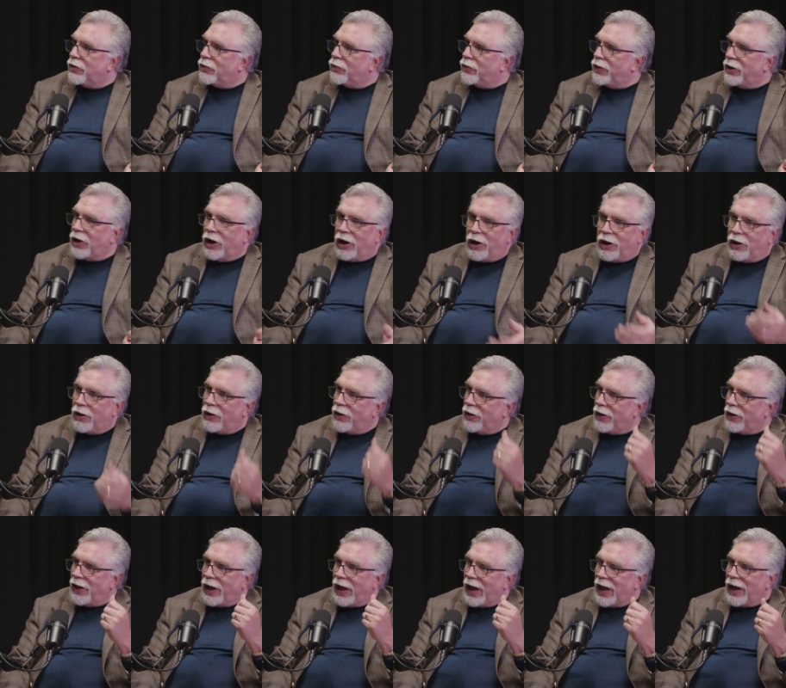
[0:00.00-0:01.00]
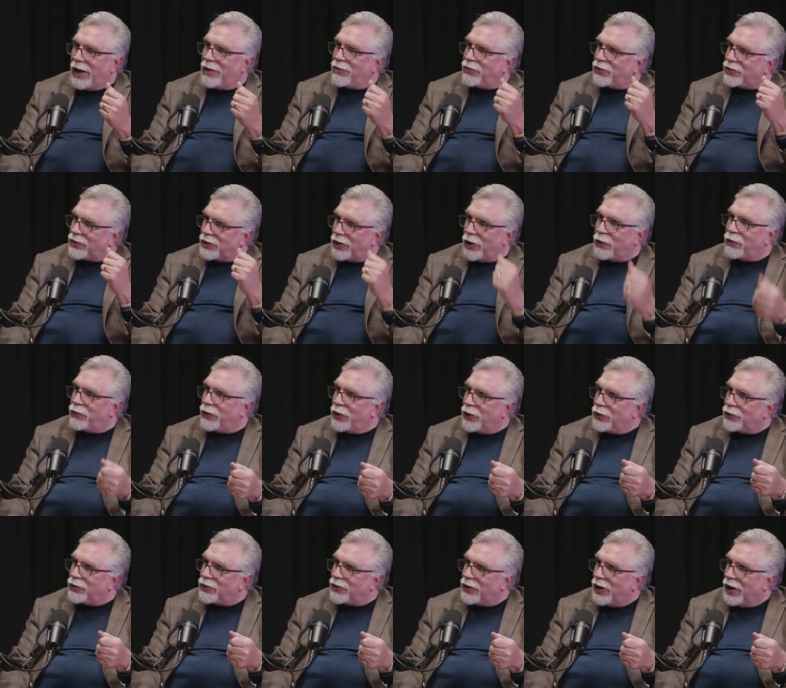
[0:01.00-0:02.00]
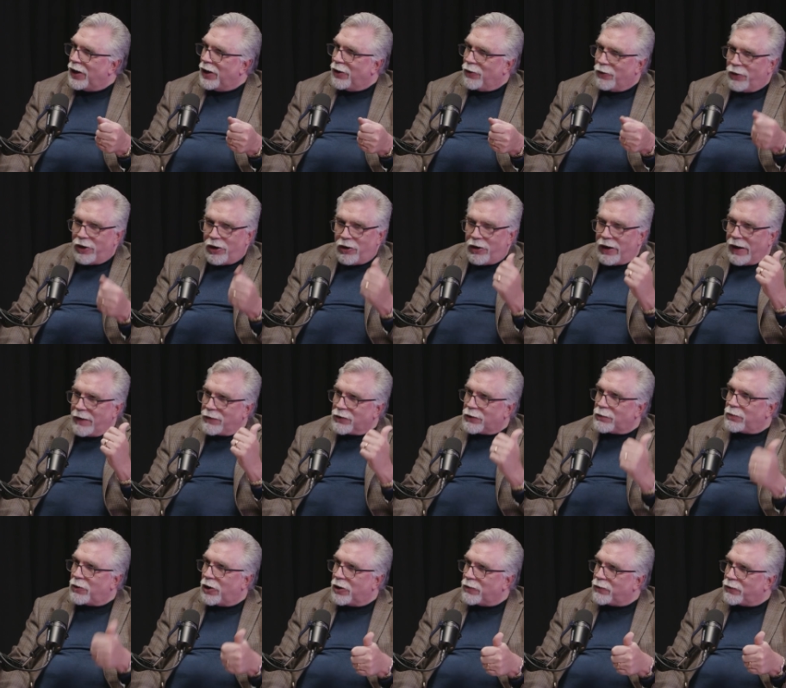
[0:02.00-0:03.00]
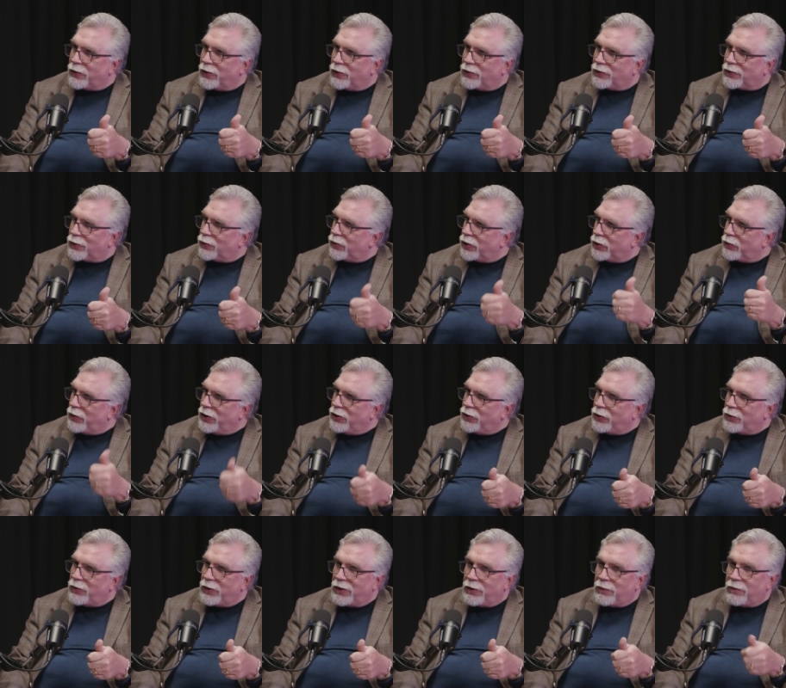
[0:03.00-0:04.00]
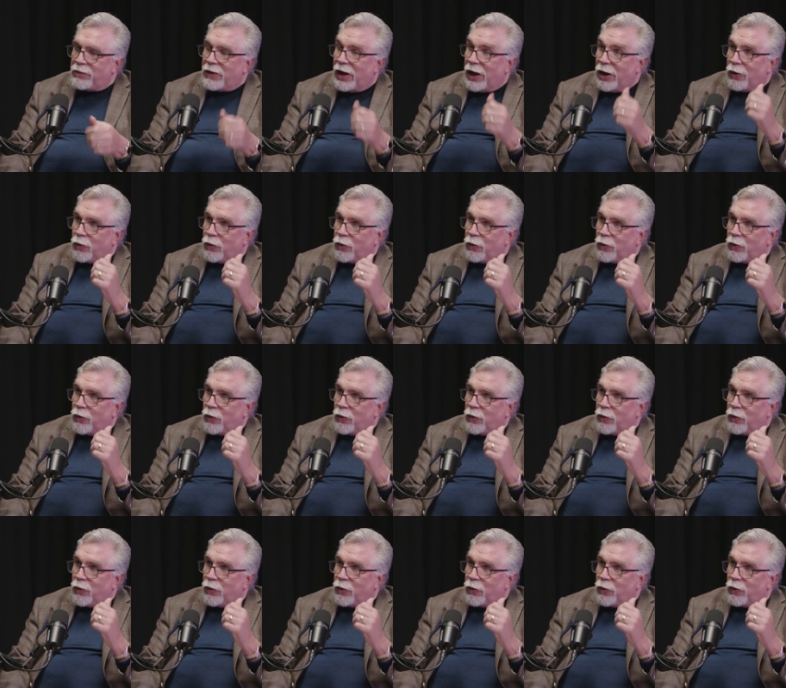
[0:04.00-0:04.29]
We all have cell phones. Yeah. We all have smartphones. What are we doing with them?